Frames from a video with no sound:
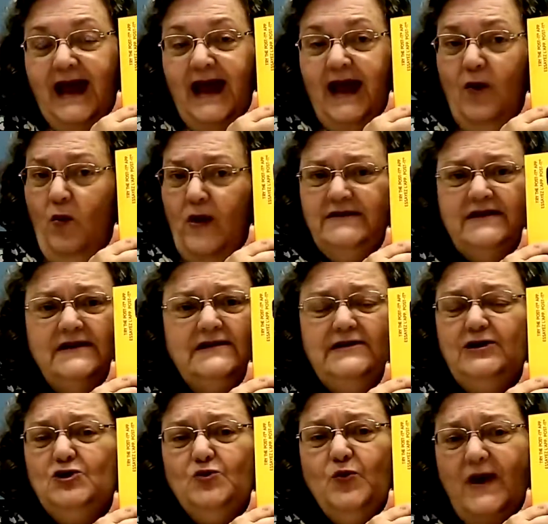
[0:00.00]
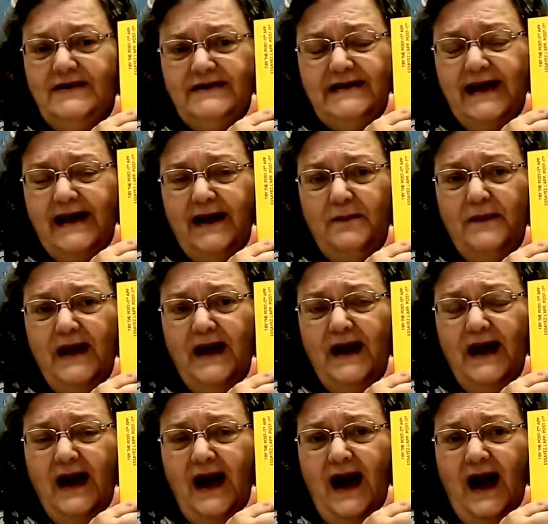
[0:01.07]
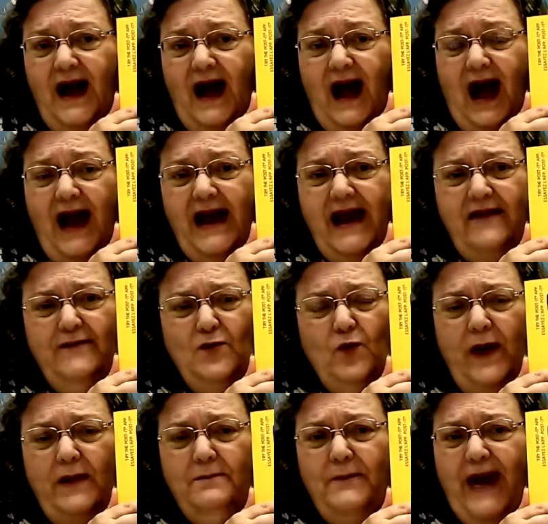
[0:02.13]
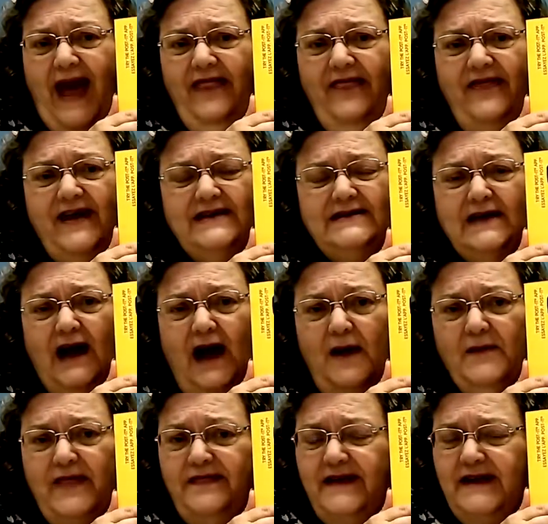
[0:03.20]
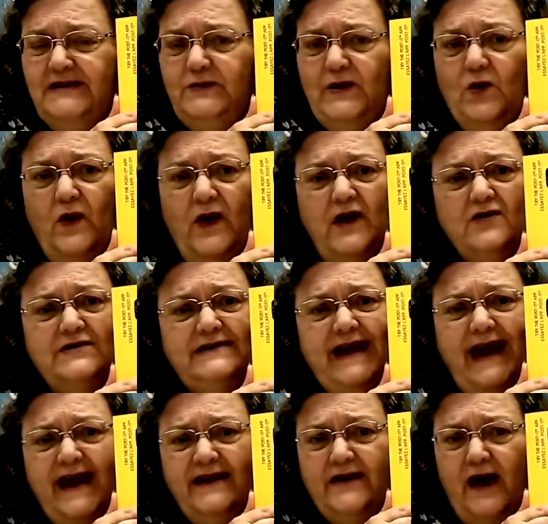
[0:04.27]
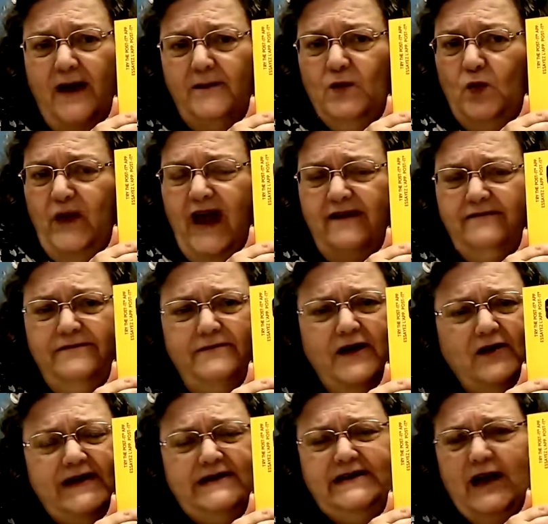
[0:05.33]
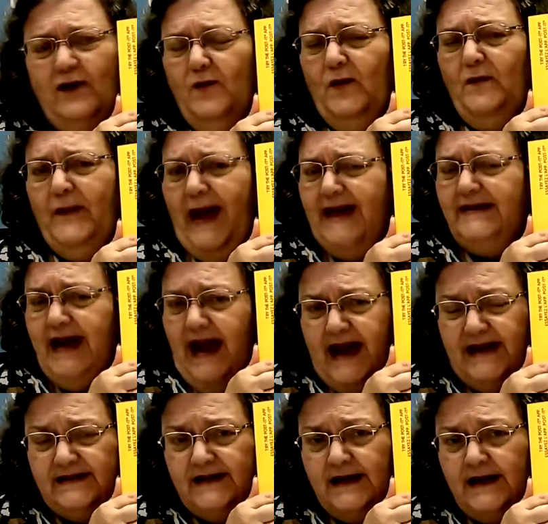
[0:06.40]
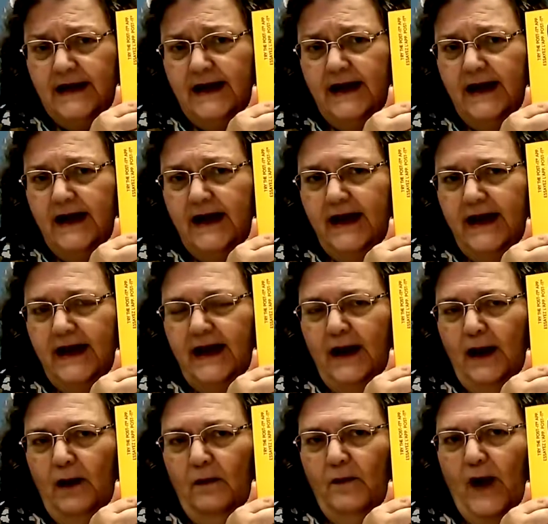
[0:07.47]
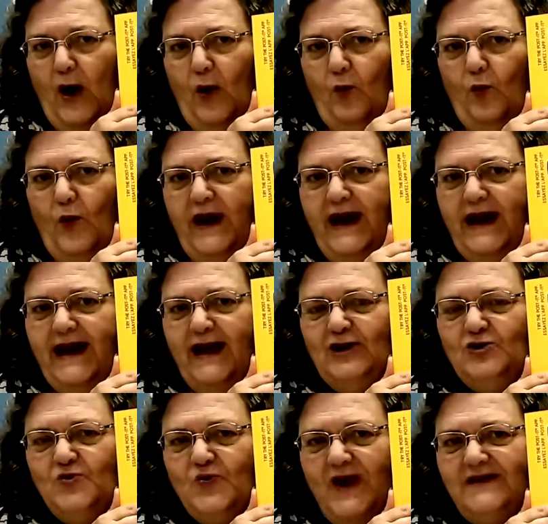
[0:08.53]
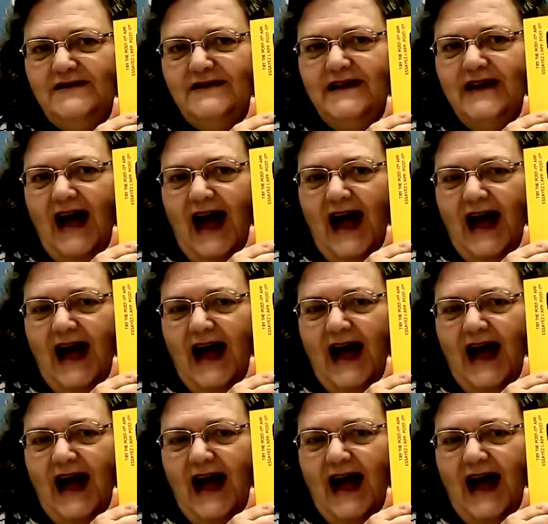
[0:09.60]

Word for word: He wants us to trust Him. Even when bad things come and things we don't understand come and we have very terrible bad days. But we can trust God.